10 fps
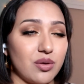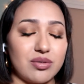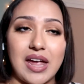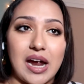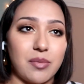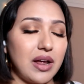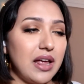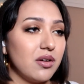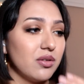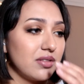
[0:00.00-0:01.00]
Those camera
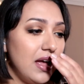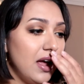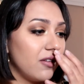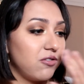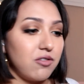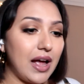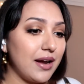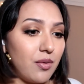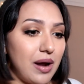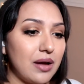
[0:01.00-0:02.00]
angles,
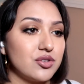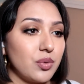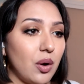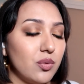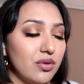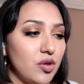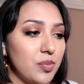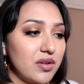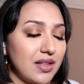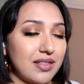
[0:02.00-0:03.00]
flying around. Drone was
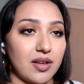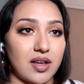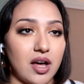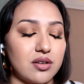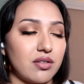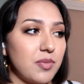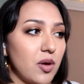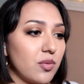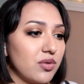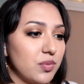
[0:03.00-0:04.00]
super sick. The color
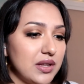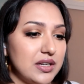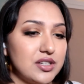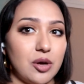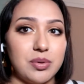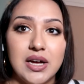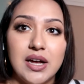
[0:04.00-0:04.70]
smoke was really dope.